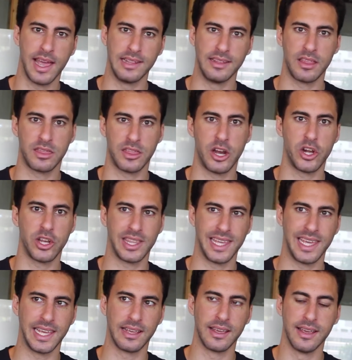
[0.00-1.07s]
And the third
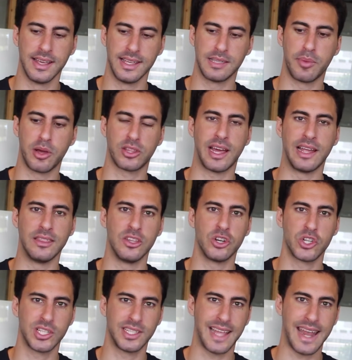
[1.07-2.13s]
thing is about
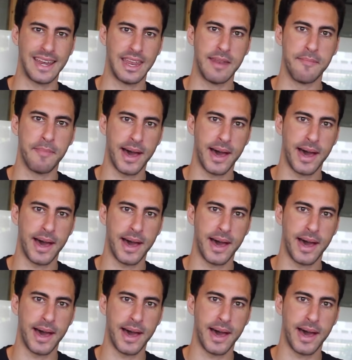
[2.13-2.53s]
understanding